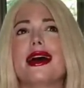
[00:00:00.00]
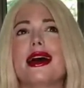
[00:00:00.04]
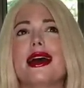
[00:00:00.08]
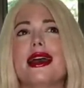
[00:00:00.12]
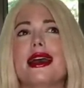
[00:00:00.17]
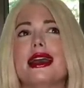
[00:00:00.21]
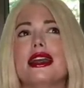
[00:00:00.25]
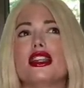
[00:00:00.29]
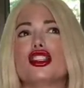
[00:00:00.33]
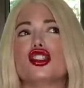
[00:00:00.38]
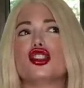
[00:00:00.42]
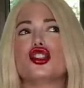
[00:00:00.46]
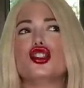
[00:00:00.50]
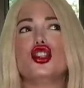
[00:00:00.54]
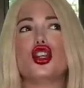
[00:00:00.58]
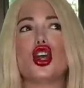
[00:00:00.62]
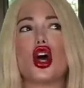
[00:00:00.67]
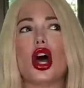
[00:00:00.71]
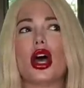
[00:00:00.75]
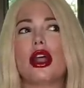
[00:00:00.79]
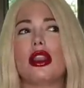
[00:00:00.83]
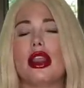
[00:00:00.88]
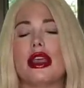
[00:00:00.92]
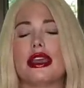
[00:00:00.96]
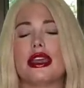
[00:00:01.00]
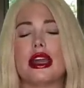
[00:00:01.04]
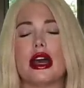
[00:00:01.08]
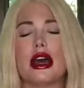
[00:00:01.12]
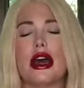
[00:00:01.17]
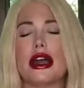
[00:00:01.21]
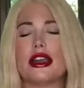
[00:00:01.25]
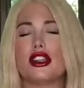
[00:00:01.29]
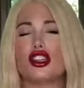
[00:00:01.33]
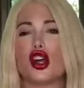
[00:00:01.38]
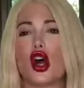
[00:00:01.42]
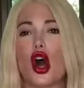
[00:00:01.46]
it's not like
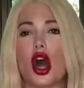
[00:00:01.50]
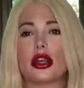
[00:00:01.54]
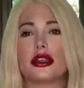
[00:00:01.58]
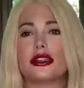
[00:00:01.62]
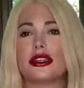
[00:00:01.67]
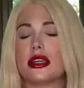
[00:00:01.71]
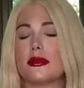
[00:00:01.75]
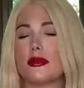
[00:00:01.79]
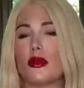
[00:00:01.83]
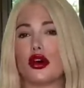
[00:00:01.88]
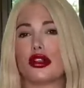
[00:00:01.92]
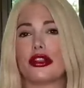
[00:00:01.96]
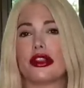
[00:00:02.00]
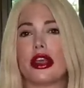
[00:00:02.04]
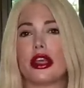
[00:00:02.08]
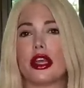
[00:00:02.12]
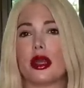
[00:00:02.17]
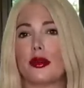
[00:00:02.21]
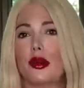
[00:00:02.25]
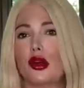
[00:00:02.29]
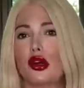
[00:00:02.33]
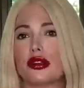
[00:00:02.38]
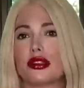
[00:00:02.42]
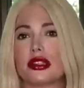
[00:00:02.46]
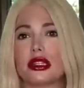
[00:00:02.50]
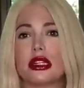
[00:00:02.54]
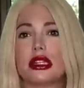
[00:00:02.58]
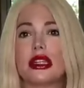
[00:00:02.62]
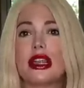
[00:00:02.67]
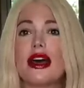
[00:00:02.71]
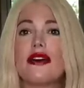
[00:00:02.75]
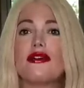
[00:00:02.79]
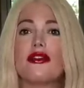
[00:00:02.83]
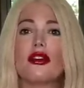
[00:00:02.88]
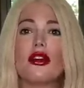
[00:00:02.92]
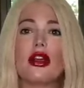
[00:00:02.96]
I talk to them on like a personal
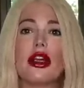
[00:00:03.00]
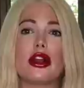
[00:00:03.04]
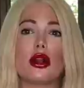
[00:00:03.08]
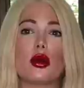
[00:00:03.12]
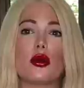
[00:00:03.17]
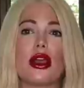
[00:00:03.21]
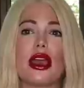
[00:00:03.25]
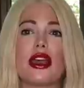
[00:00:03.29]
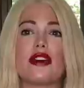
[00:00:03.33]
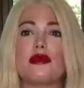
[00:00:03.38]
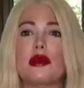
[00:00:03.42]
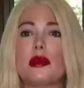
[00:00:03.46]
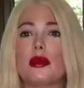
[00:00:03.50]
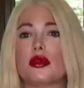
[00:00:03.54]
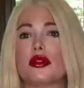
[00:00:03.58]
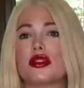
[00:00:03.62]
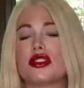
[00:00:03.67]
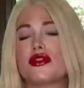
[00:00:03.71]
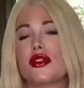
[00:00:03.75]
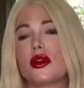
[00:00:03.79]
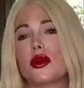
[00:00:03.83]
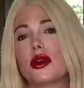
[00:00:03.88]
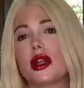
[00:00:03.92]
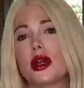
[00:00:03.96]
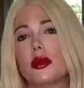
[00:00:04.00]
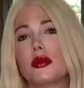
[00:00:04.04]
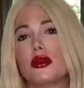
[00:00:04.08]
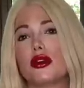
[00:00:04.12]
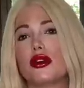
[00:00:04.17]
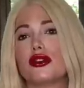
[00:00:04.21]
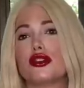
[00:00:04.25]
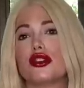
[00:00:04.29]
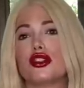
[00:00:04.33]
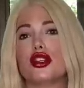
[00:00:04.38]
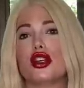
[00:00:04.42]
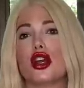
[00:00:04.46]
level. I don't have people's phone
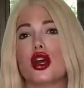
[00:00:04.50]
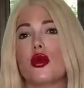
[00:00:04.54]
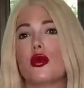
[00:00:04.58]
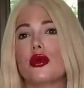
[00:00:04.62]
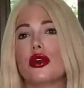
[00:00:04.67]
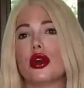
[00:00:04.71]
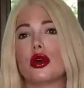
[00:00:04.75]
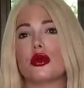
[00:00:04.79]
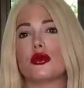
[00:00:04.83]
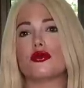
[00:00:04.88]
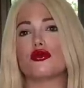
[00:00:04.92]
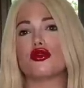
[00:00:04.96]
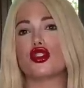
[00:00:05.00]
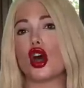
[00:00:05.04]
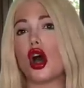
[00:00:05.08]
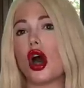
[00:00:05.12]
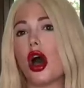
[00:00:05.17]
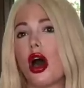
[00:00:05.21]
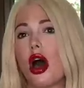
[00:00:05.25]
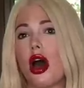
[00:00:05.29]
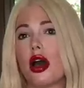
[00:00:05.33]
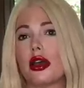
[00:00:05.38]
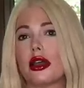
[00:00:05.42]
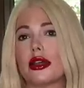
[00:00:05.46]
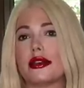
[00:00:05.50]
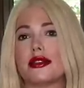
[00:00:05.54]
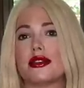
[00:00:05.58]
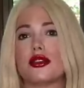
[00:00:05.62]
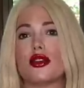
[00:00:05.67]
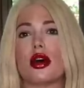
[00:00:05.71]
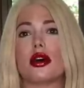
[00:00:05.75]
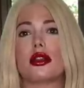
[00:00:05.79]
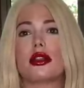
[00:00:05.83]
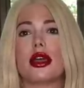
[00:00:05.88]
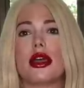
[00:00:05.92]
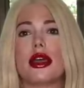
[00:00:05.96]
numbers, you know, we don't talk. It's
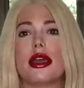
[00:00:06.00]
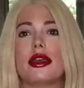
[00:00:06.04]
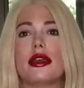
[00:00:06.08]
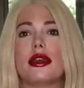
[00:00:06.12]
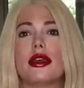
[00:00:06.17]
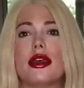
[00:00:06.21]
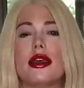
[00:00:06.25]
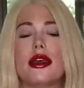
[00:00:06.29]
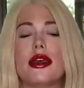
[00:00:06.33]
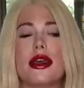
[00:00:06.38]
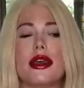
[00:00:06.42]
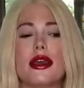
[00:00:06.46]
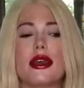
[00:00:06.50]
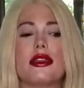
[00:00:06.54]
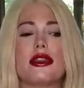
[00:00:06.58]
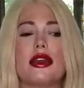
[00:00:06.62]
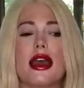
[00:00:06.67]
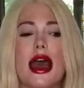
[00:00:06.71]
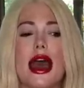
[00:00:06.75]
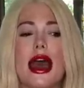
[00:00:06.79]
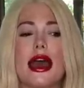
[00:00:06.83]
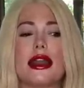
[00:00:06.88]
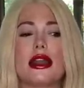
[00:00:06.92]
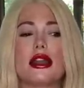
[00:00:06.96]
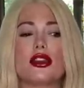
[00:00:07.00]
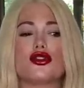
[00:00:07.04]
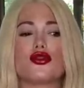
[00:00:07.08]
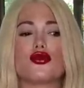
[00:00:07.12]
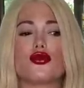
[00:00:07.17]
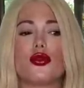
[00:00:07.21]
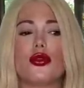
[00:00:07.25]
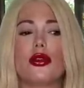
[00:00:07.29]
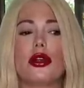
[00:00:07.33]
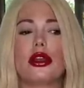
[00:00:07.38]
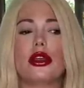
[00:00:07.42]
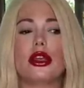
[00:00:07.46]
not like that. It's
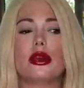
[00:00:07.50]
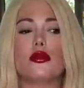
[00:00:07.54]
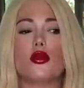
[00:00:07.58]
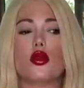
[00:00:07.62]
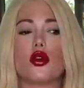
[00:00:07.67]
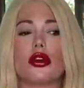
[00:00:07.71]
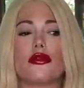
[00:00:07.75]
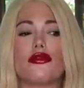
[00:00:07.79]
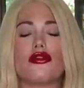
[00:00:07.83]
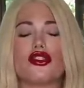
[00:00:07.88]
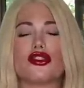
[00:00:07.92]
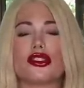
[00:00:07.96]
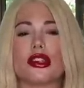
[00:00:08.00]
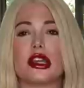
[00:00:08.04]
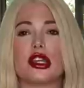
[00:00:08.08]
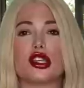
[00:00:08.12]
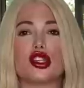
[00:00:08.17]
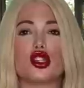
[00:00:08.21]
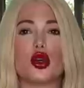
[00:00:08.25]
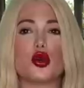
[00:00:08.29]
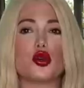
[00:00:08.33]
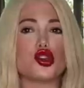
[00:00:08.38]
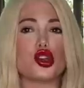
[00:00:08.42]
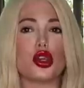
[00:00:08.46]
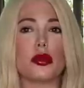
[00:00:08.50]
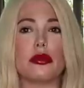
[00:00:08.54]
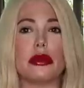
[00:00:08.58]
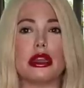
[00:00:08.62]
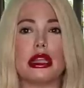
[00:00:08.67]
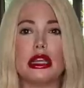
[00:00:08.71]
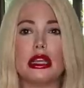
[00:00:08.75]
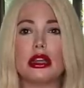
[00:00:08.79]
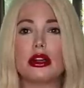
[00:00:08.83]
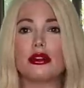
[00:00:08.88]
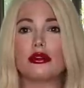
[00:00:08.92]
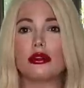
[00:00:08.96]
really more of just like a social
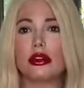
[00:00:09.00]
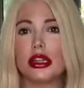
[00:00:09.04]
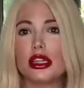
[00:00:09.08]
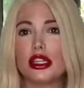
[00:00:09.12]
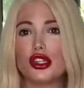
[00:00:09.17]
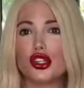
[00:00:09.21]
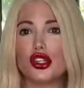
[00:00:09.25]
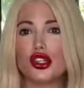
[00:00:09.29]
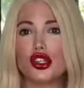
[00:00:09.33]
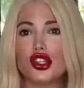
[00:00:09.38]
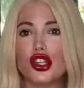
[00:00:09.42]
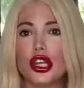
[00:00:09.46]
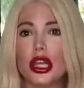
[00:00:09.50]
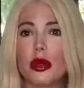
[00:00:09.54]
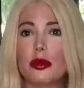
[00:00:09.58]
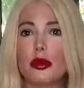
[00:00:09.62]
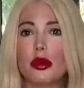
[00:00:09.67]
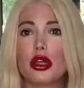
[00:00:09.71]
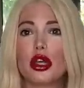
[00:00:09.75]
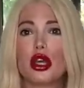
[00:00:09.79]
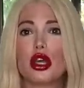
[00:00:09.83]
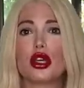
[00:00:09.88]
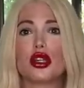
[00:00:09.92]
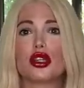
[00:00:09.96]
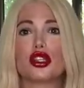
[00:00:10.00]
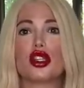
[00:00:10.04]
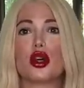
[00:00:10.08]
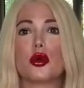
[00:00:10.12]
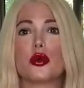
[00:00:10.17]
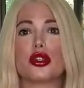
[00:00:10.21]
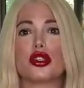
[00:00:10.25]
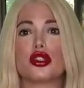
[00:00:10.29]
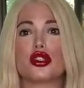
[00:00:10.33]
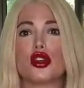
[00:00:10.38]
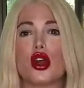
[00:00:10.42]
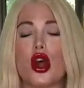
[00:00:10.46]
media relationship. So
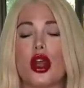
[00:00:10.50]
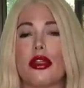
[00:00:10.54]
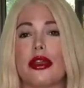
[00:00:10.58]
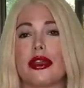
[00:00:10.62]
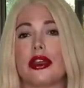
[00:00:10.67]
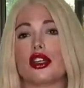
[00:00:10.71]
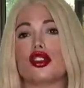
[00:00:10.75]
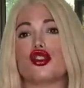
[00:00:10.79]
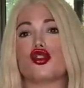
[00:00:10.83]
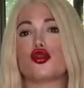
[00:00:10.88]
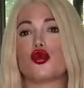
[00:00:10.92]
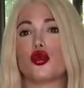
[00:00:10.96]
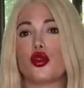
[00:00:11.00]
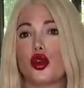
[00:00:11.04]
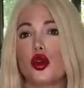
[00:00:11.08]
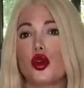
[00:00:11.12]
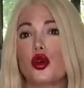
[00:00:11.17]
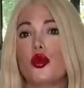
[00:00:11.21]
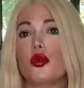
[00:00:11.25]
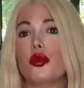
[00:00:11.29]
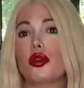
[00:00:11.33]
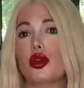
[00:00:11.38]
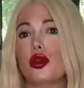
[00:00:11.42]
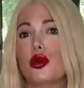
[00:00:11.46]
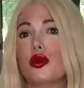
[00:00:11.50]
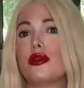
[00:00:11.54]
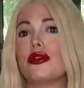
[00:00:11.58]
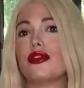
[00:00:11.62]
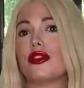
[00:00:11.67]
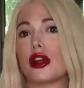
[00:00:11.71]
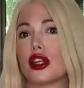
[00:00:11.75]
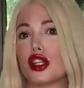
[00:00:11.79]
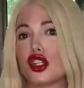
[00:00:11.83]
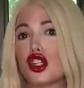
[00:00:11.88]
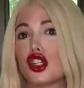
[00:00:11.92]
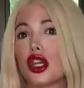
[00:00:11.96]
it's not like a true blue
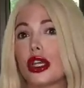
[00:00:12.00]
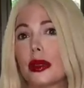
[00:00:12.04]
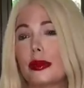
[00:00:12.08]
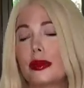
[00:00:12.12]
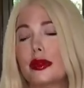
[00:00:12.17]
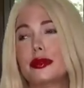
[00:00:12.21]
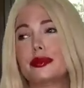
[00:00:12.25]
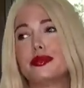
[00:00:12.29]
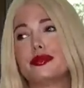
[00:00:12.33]
friendship.